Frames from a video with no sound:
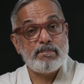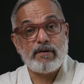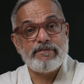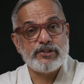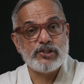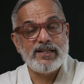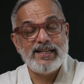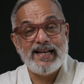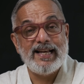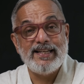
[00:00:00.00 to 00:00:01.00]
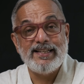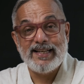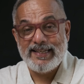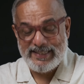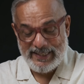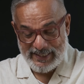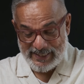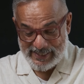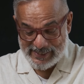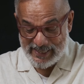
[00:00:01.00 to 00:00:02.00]
professional lighting
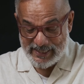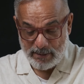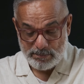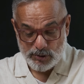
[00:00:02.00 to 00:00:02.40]
setup.